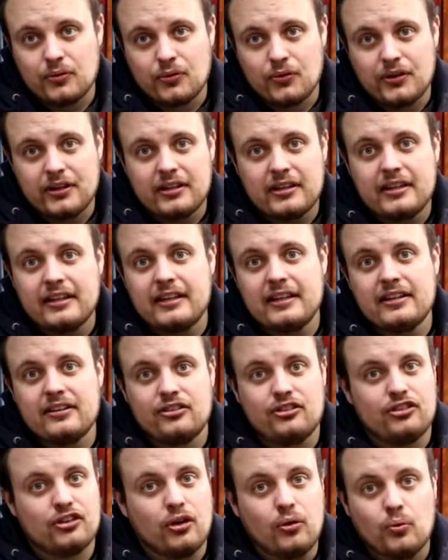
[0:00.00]

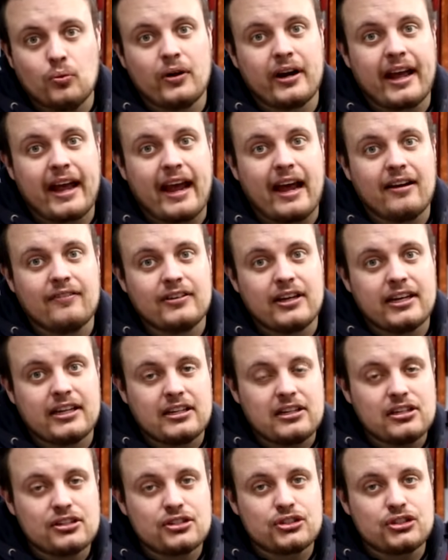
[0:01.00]
really don't want to have
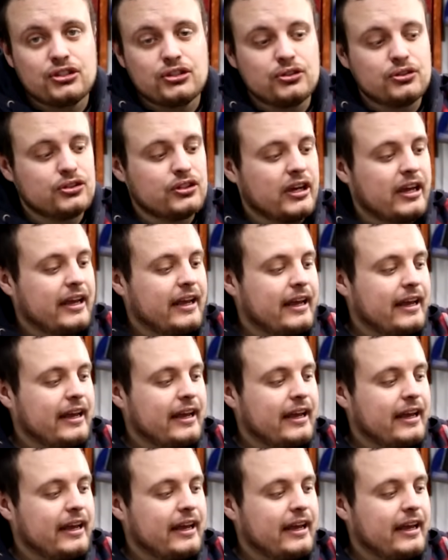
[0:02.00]
any issues,